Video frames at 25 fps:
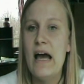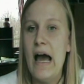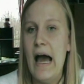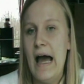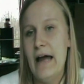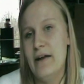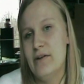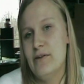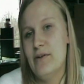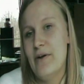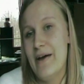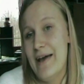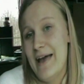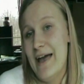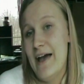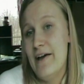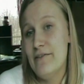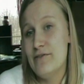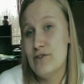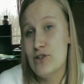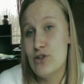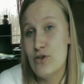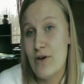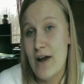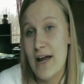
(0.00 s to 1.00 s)
I don't know, I
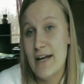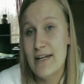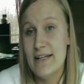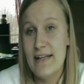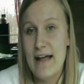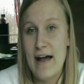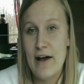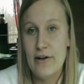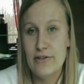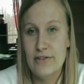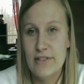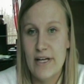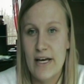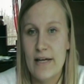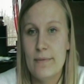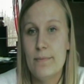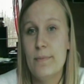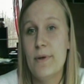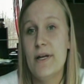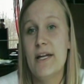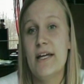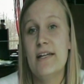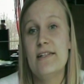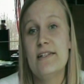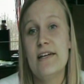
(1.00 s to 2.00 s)
haven't tried it out yet,
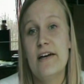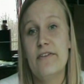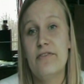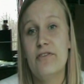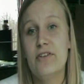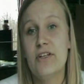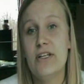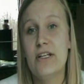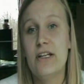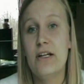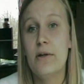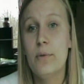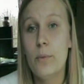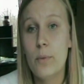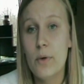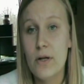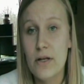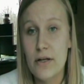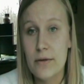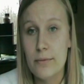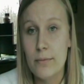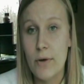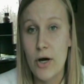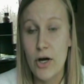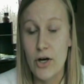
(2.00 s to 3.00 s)
but I definitely will
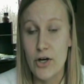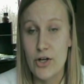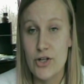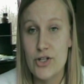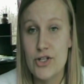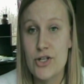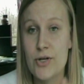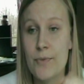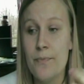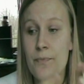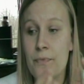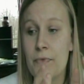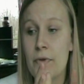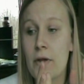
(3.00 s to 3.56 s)
in March.